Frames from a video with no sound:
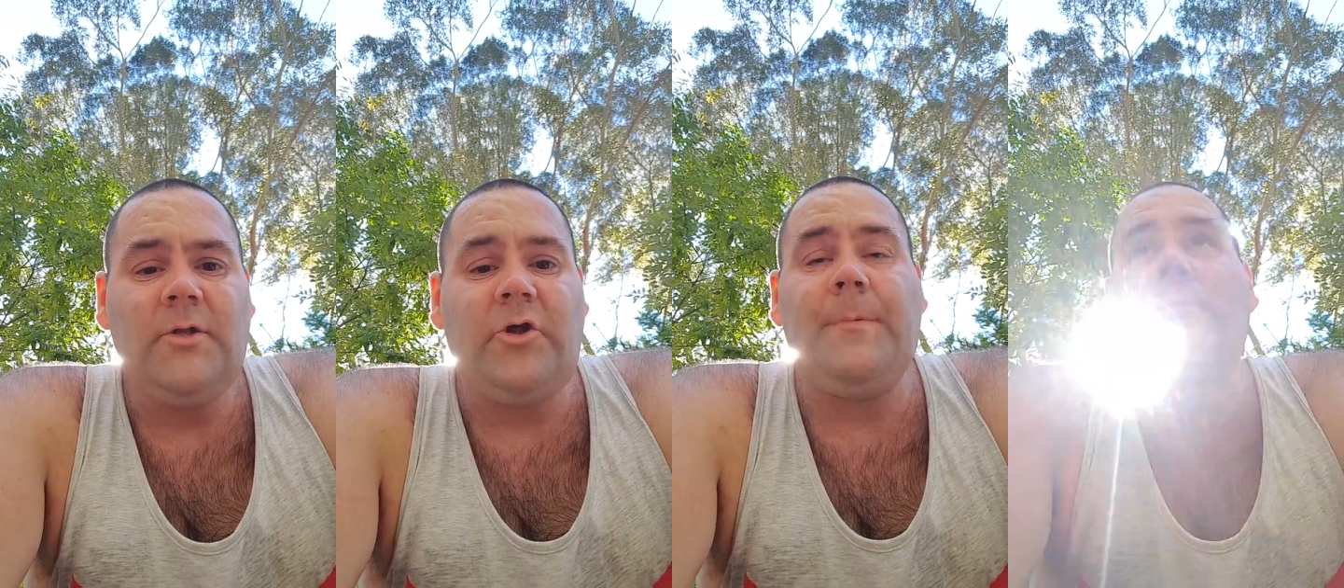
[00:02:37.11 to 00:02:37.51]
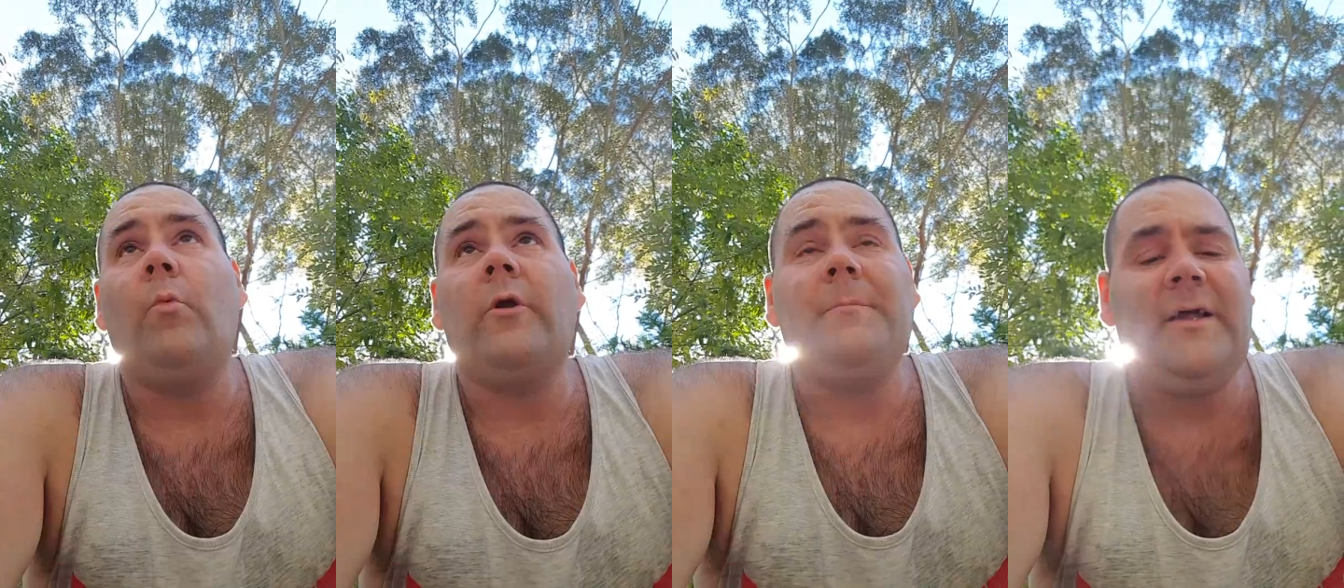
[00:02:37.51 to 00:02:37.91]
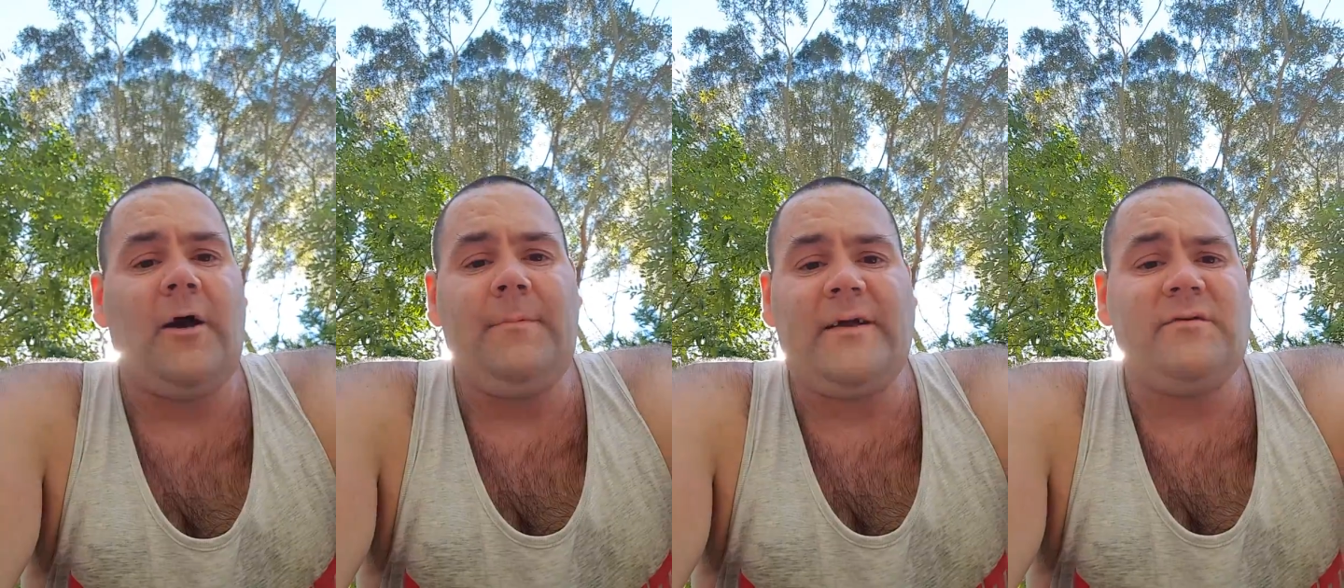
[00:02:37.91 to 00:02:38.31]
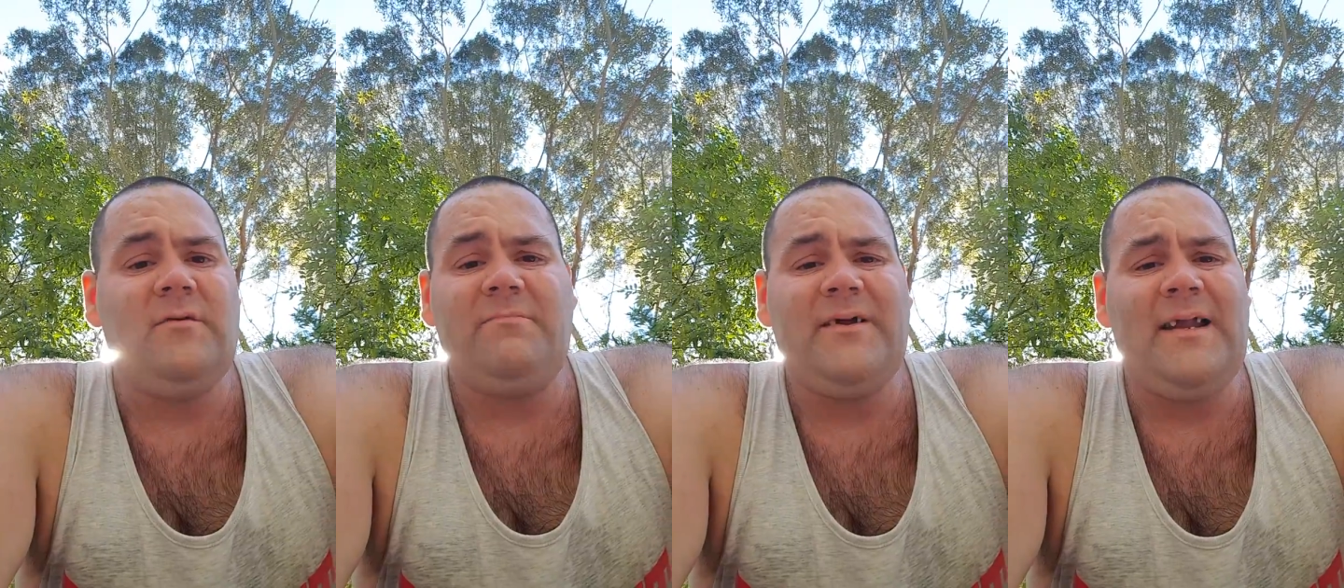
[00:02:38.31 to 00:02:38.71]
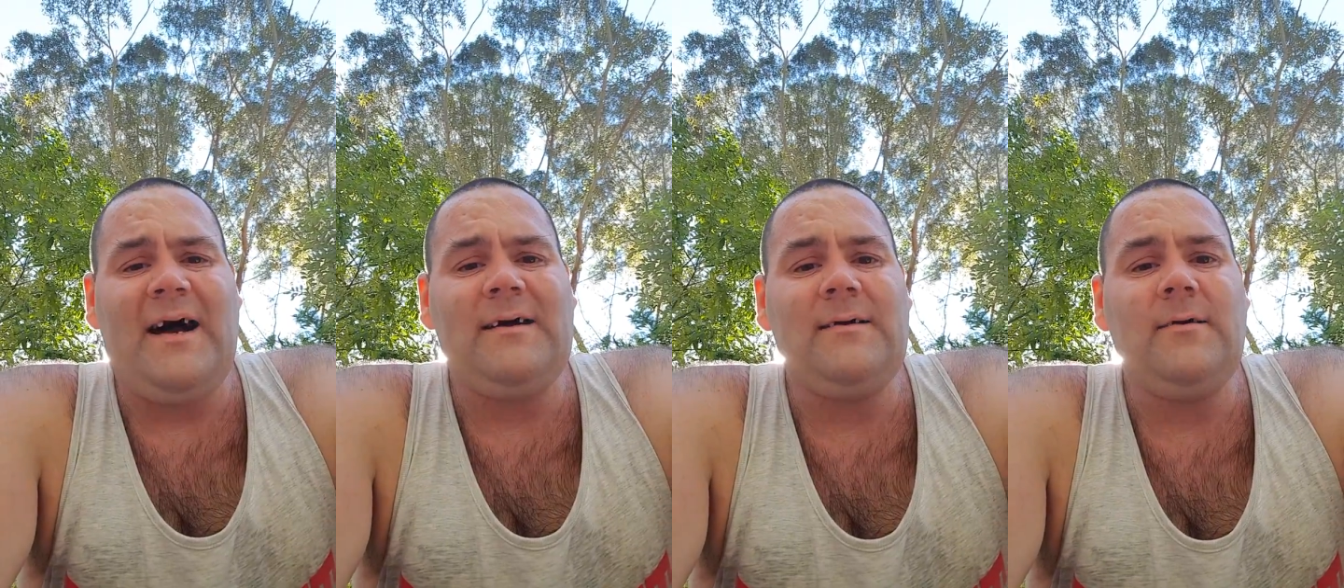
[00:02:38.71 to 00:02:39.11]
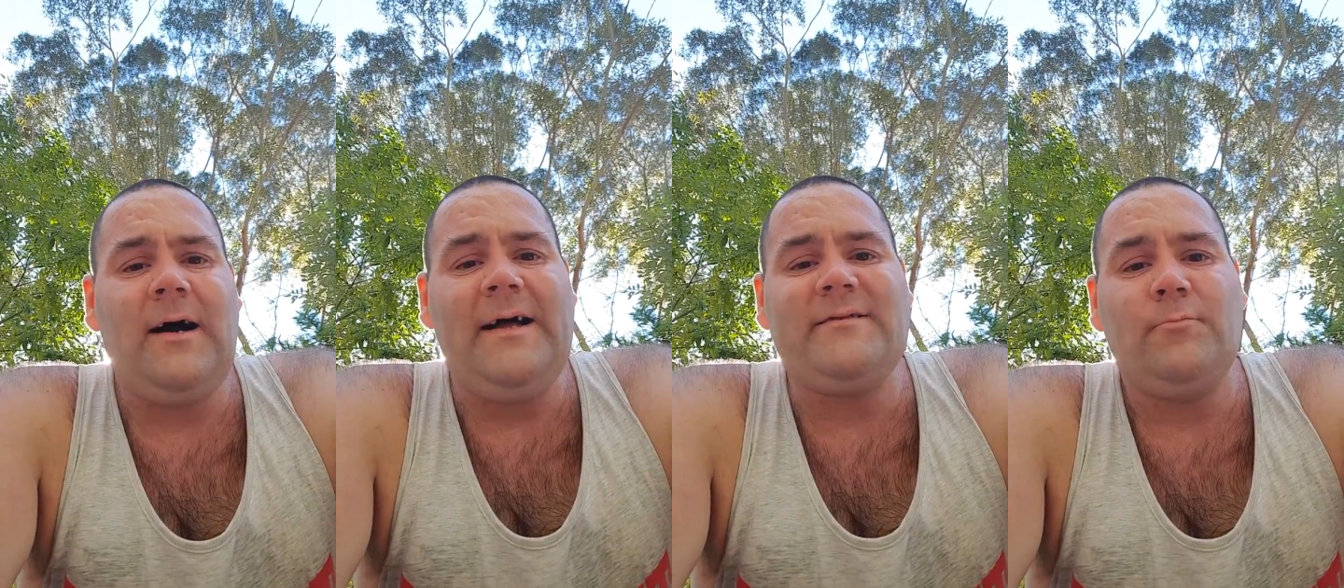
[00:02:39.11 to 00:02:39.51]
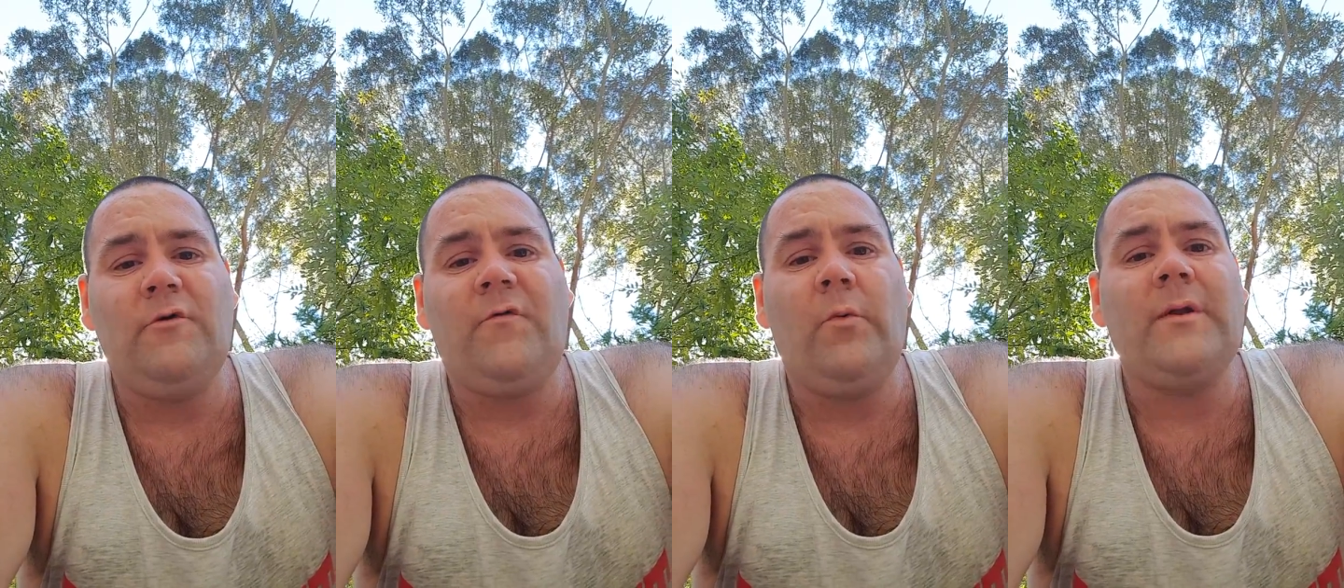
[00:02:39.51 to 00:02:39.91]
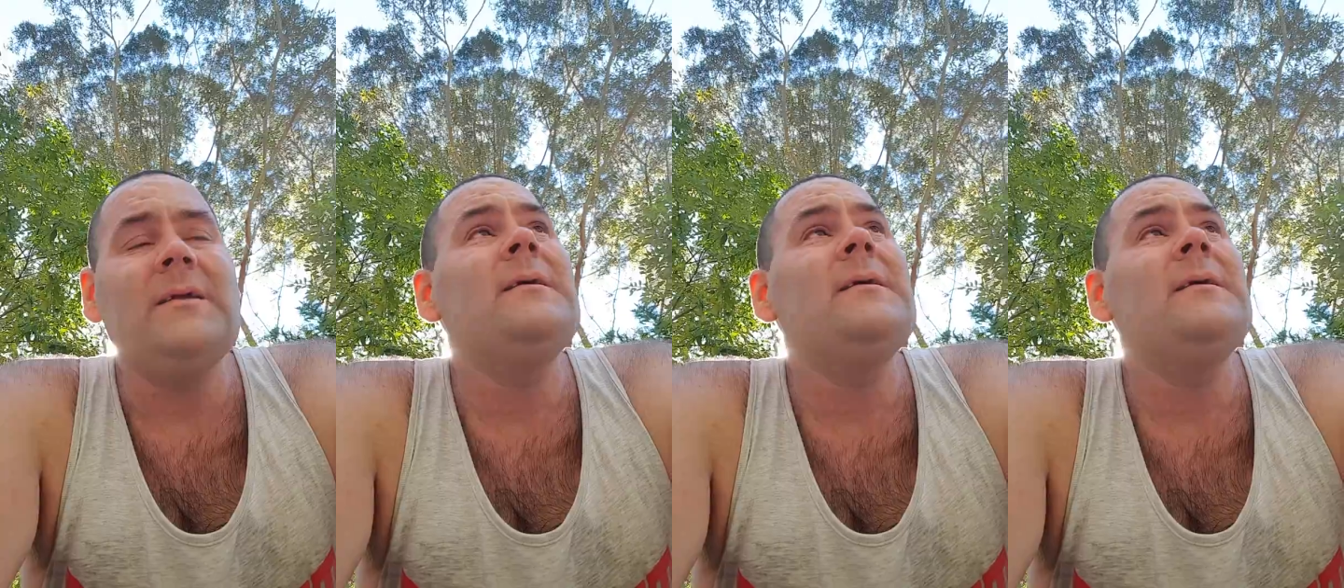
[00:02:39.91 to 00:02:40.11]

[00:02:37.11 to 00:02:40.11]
A lot of people wanted me to go back to it, but no, I had to move forward.